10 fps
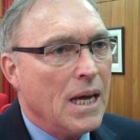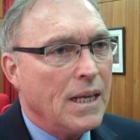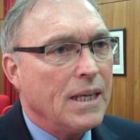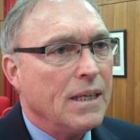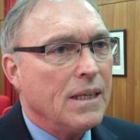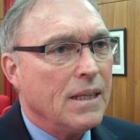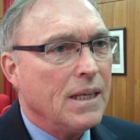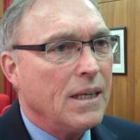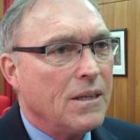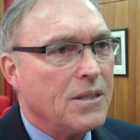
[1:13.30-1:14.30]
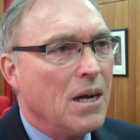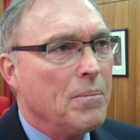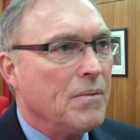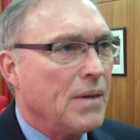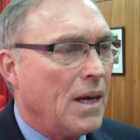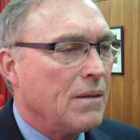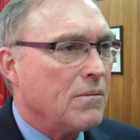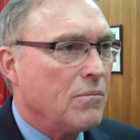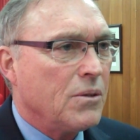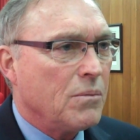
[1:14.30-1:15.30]
And then on top of that,
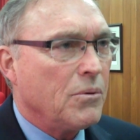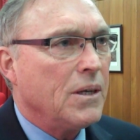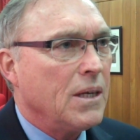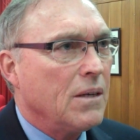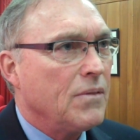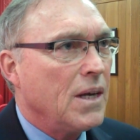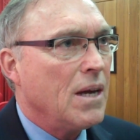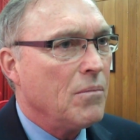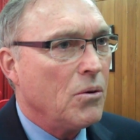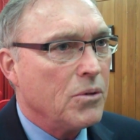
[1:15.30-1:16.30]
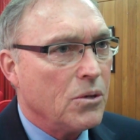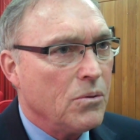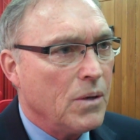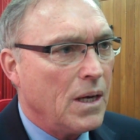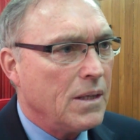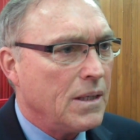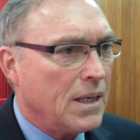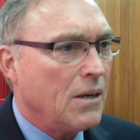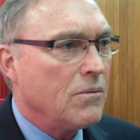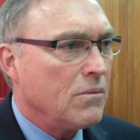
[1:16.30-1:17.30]
with the breaking of the MOU and the
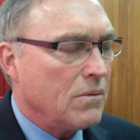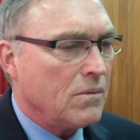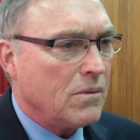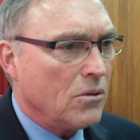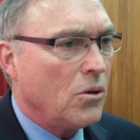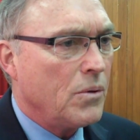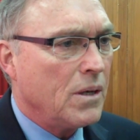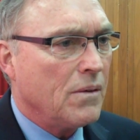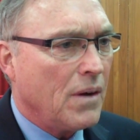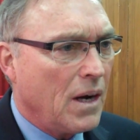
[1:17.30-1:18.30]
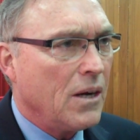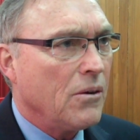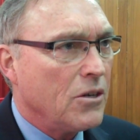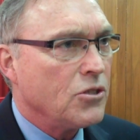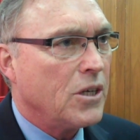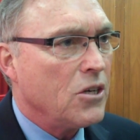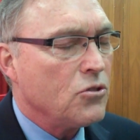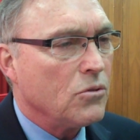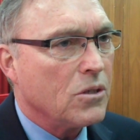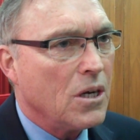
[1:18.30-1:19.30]
downloading of higher
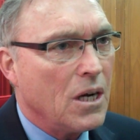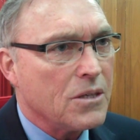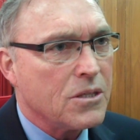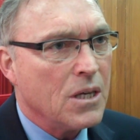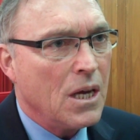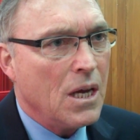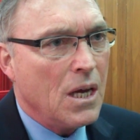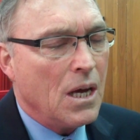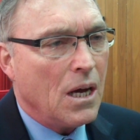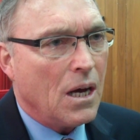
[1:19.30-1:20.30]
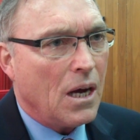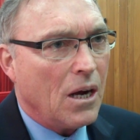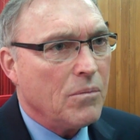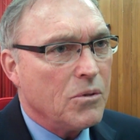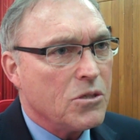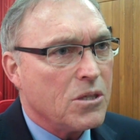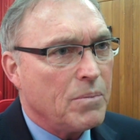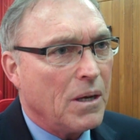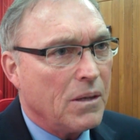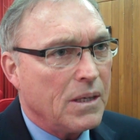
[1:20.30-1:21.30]
educational costs, our
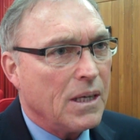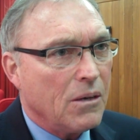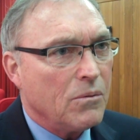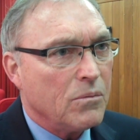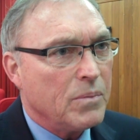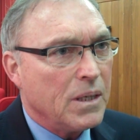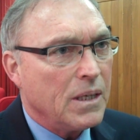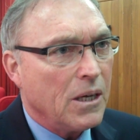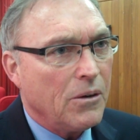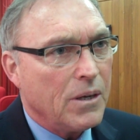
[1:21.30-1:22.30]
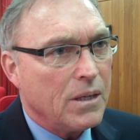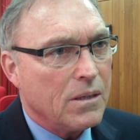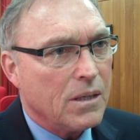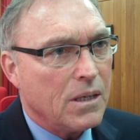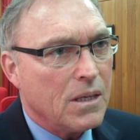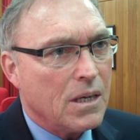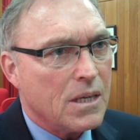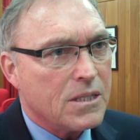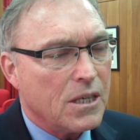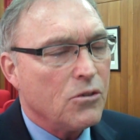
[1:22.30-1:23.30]
municipality now will be inheriting the
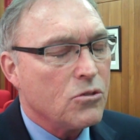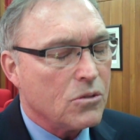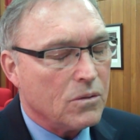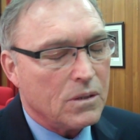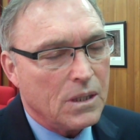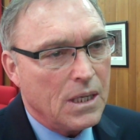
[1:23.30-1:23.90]
center school.